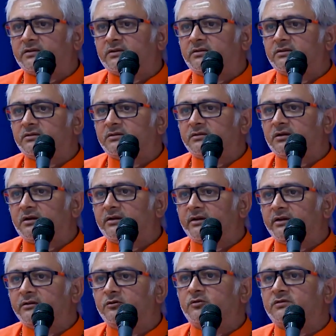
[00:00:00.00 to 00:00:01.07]
The
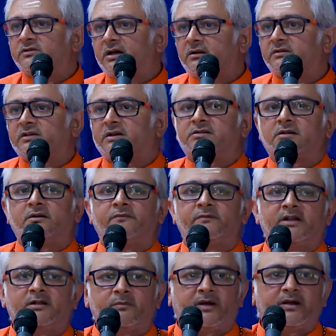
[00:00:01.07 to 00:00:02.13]
Hindus are such a
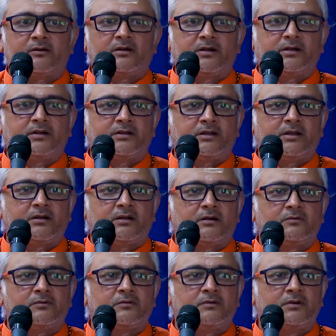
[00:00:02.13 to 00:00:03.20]
weak minority there now.